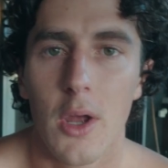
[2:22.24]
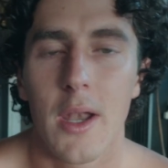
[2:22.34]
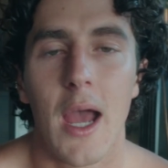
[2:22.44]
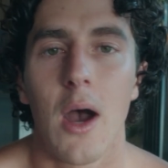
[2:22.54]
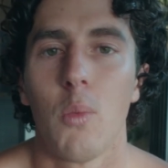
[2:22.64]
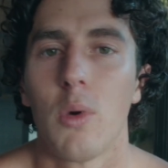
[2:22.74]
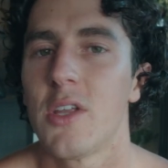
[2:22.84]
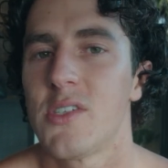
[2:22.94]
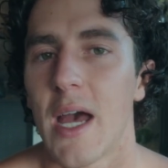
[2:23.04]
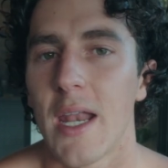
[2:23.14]
Now, what
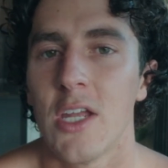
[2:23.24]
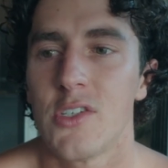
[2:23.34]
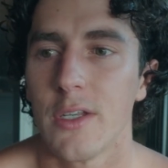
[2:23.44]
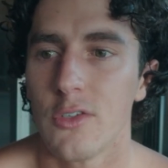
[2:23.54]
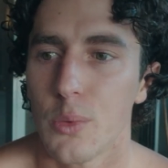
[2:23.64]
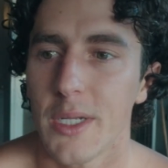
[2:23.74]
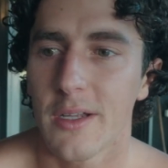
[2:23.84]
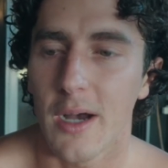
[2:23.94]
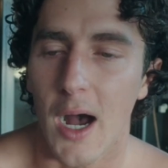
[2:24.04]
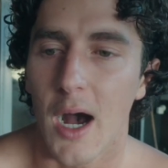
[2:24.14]
is that? It's doing
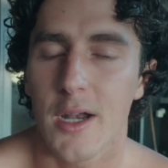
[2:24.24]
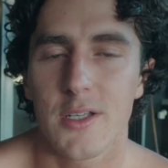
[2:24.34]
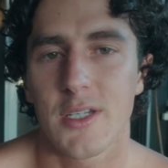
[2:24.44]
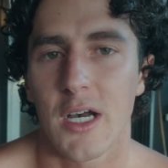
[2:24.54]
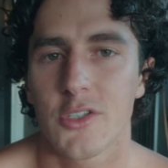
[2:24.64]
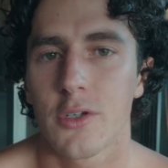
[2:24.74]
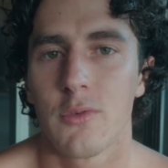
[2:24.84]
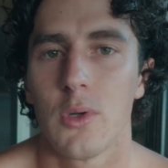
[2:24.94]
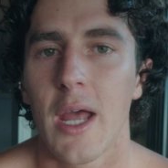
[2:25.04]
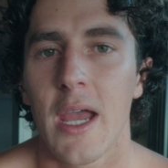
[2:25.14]
the hardest task of
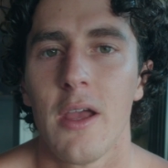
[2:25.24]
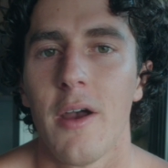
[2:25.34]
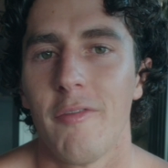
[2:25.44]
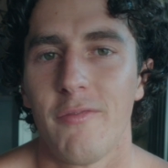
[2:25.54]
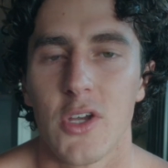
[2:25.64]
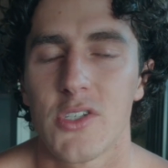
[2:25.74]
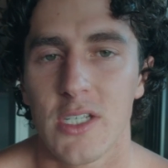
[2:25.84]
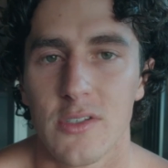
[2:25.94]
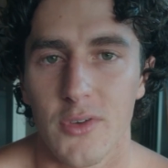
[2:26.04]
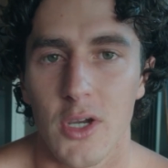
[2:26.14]
your day first
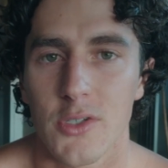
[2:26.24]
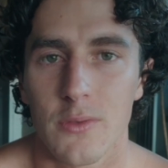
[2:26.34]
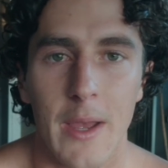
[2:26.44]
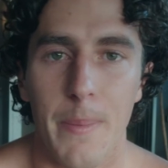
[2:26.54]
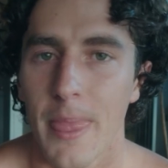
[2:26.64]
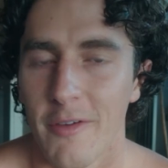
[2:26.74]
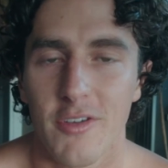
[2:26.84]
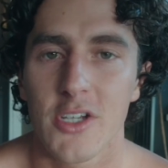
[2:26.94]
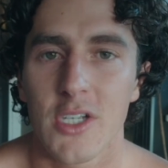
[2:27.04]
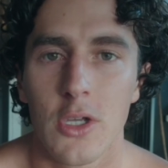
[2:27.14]
things first, right? The
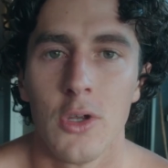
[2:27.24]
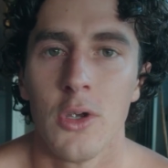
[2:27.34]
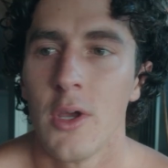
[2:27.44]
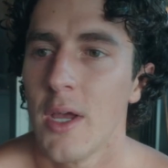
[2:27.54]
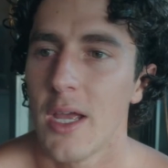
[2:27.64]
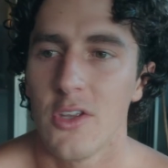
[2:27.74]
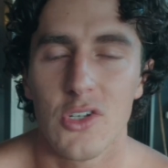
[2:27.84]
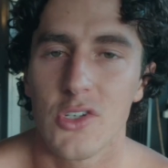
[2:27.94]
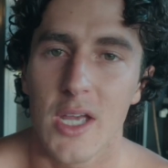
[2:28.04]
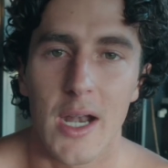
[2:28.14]
first thing you do is you
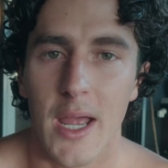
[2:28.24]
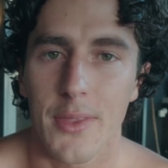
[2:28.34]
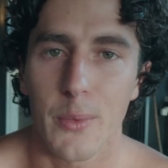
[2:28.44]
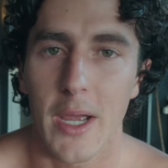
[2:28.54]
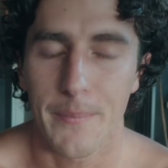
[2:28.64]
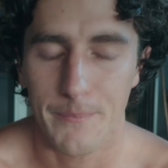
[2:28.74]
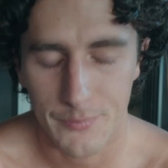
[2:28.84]
just get it out the way.